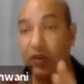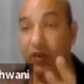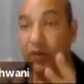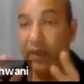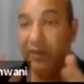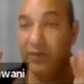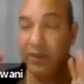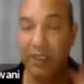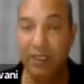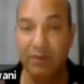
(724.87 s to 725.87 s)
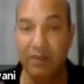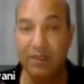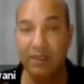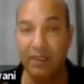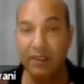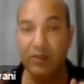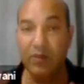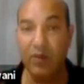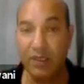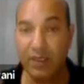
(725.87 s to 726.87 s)
You have keywords in the
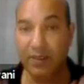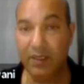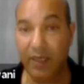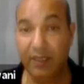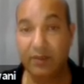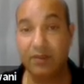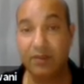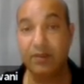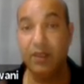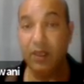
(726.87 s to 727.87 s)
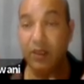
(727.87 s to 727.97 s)
questions and answers.